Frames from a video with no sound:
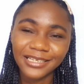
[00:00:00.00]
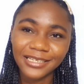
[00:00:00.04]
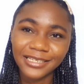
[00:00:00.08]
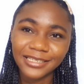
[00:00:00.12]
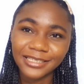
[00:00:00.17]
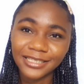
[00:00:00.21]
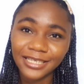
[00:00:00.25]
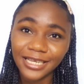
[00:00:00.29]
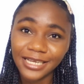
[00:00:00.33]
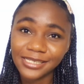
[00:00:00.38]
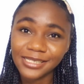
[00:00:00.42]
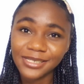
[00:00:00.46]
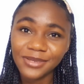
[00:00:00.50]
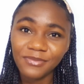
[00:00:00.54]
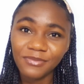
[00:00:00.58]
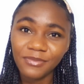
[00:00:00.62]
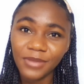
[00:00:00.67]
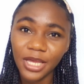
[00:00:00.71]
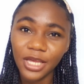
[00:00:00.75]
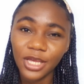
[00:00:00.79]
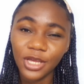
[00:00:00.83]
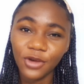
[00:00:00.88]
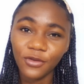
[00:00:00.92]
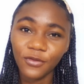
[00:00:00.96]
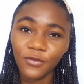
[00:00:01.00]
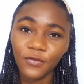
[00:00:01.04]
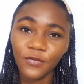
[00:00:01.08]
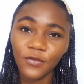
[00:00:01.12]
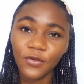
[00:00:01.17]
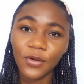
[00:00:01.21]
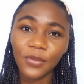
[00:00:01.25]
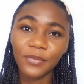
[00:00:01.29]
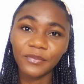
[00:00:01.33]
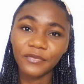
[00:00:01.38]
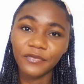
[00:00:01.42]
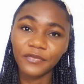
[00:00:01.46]
doesn't make your
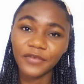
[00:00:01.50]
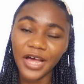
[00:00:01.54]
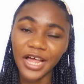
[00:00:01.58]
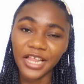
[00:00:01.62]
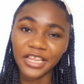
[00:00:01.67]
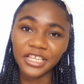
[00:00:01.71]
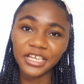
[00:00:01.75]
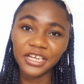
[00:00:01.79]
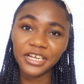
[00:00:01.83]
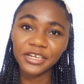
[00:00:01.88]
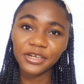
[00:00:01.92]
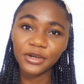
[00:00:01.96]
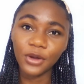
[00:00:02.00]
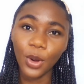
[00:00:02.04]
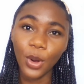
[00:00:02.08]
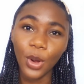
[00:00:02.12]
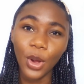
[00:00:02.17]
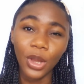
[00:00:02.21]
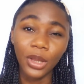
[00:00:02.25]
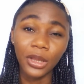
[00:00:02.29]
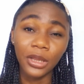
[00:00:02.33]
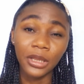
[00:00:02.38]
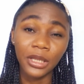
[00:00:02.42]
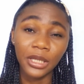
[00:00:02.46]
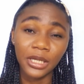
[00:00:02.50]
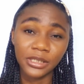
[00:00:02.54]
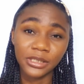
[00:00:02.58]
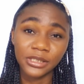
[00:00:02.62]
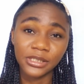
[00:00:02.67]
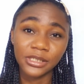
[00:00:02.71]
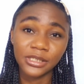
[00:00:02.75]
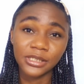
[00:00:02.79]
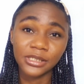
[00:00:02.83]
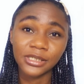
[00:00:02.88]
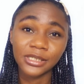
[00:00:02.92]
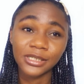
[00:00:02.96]
form valid
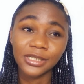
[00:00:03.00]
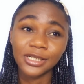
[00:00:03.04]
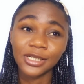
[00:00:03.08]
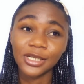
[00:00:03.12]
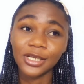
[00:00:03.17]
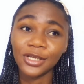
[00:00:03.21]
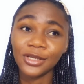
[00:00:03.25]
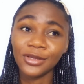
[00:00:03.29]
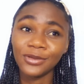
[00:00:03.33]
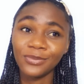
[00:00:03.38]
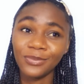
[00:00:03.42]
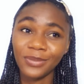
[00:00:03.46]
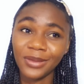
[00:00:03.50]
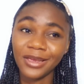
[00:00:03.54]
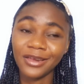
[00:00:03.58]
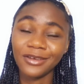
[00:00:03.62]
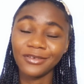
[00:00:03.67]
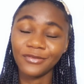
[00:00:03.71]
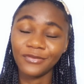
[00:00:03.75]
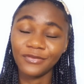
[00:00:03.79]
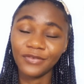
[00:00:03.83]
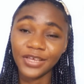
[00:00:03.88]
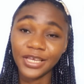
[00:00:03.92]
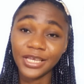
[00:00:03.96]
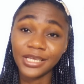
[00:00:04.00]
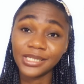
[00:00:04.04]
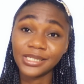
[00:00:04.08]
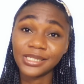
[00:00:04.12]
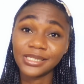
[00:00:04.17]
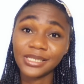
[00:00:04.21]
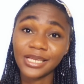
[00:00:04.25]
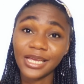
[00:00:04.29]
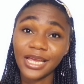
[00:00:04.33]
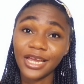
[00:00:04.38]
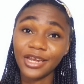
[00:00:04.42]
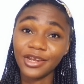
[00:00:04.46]
unless you pay the
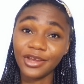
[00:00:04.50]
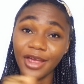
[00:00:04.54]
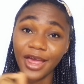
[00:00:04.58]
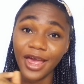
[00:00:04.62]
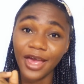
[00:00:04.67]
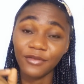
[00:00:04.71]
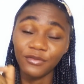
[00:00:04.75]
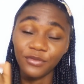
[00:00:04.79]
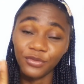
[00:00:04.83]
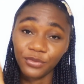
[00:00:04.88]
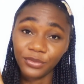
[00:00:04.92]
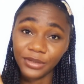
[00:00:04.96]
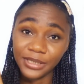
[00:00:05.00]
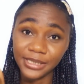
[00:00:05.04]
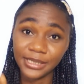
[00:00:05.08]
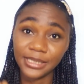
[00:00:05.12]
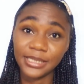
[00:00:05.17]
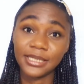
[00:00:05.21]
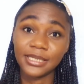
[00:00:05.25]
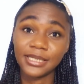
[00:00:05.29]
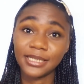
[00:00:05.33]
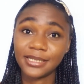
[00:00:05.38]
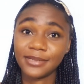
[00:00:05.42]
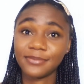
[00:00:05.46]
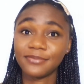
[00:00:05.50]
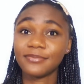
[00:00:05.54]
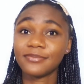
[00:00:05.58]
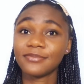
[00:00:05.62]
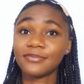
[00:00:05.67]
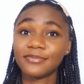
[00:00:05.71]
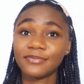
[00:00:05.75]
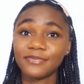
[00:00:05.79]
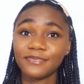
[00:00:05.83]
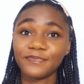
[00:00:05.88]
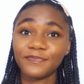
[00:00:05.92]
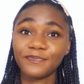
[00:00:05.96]
fees and you have a receipt.
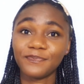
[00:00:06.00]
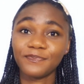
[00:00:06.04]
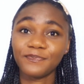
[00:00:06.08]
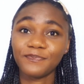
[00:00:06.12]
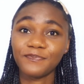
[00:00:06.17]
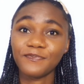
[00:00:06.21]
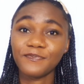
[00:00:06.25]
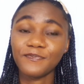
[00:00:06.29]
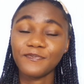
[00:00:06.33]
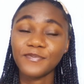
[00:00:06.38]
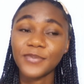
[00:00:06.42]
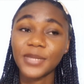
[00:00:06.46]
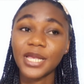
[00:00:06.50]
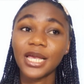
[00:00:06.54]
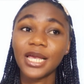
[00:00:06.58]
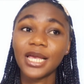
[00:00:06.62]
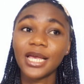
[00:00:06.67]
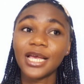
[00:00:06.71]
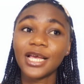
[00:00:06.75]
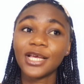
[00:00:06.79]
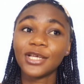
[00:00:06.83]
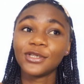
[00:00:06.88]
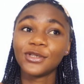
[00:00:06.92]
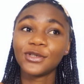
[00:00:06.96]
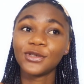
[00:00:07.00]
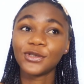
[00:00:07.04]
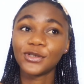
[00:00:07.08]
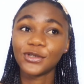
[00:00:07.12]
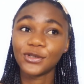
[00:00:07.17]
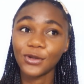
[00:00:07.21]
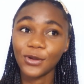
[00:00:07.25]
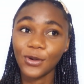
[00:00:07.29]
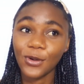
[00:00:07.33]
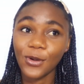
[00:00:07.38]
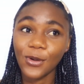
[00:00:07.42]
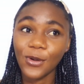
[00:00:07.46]

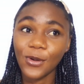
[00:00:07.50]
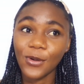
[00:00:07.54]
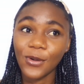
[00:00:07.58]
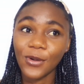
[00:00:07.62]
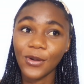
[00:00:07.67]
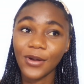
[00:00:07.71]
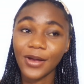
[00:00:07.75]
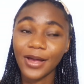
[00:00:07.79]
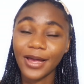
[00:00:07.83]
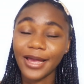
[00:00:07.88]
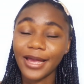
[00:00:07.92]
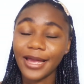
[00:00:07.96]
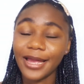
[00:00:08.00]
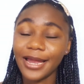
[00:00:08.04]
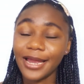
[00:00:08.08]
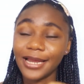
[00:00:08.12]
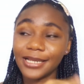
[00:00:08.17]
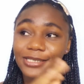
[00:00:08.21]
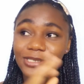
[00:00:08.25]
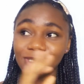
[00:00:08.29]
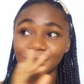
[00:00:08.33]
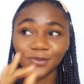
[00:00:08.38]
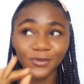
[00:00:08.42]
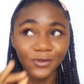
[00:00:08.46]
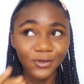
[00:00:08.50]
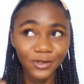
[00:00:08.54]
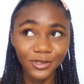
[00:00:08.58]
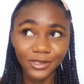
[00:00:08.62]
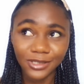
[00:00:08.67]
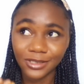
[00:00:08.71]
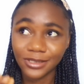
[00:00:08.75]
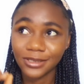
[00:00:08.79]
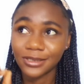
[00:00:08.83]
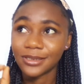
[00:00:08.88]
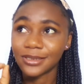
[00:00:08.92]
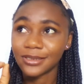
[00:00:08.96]
So it's
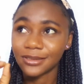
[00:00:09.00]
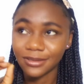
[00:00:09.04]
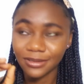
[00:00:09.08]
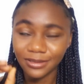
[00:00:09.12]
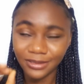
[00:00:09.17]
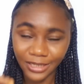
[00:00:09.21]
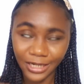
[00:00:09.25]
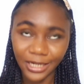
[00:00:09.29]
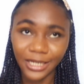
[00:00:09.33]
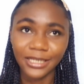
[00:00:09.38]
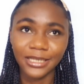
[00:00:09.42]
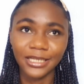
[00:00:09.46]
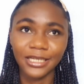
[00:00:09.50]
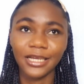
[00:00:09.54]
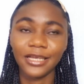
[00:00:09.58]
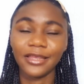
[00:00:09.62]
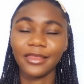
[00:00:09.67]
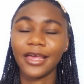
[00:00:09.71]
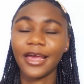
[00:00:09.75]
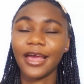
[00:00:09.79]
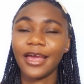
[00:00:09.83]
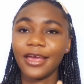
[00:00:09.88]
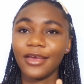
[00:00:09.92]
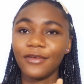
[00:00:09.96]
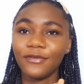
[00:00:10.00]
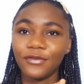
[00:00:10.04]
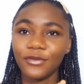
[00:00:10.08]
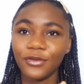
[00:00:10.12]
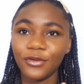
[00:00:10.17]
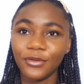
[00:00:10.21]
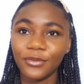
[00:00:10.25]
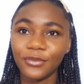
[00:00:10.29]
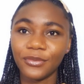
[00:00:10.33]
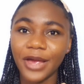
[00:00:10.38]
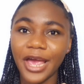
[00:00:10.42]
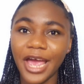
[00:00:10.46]
most likely that if
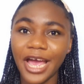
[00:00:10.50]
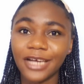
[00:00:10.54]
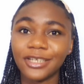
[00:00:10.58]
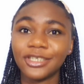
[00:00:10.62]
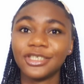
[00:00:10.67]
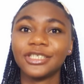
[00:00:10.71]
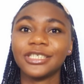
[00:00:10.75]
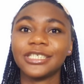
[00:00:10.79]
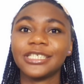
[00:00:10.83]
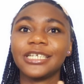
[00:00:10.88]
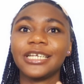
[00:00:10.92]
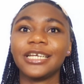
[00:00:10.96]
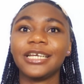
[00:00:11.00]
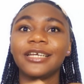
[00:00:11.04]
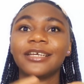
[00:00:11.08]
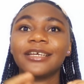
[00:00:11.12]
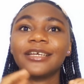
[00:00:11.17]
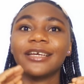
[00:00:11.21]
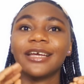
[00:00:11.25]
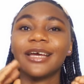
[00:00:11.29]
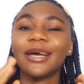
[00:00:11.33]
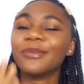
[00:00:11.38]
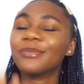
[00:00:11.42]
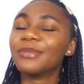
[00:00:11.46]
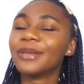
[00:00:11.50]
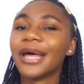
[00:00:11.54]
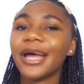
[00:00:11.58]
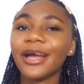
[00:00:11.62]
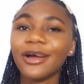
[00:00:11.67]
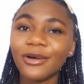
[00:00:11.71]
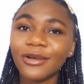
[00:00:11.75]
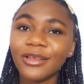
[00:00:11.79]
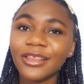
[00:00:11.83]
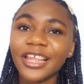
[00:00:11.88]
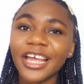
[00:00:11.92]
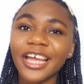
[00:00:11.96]
you're actually applying
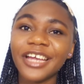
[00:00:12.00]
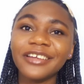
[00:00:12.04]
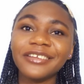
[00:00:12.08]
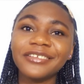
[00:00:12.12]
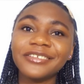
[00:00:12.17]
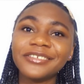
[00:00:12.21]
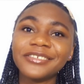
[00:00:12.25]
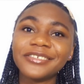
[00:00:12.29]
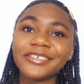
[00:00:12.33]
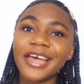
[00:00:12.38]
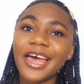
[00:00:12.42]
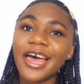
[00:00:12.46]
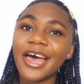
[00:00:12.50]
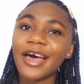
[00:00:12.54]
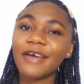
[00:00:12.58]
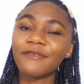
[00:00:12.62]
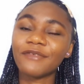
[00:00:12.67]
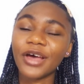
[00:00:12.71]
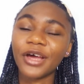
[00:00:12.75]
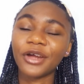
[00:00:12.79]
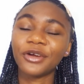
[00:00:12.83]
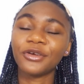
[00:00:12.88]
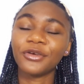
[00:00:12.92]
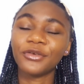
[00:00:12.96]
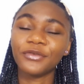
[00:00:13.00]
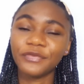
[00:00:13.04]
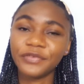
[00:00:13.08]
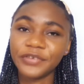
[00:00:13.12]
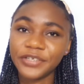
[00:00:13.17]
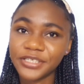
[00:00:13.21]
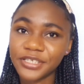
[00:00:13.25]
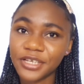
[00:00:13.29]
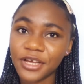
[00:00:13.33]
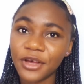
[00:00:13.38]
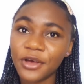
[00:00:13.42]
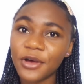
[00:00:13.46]
online, you need to have either a
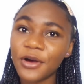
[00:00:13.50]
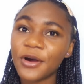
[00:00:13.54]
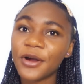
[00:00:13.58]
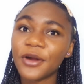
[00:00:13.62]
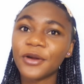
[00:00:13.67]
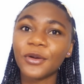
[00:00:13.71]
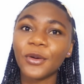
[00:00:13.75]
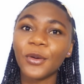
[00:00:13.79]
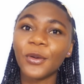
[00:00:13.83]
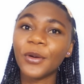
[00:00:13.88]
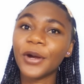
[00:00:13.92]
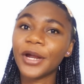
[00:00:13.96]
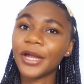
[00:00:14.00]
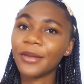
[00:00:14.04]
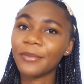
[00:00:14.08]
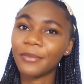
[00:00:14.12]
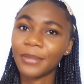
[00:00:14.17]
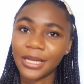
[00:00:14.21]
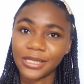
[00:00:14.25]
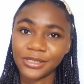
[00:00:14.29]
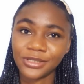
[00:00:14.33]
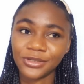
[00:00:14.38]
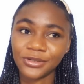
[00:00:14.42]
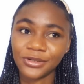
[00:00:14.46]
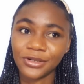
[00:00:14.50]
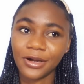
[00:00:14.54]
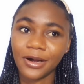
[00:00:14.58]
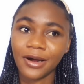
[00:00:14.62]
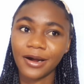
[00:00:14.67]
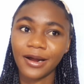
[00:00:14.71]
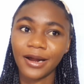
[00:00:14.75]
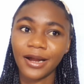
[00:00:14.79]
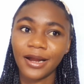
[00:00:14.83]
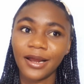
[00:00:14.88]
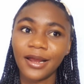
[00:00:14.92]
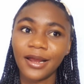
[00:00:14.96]
Visa card or a MasterCard,